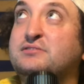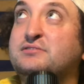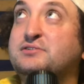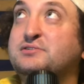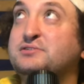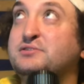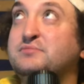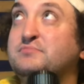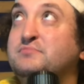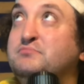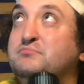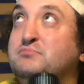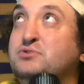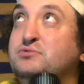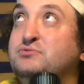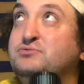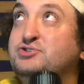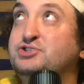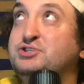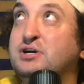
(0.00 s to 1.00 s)
Just a
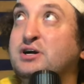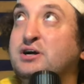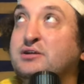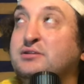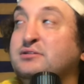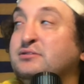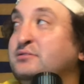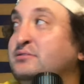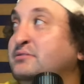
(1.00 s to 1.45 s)
moonshot.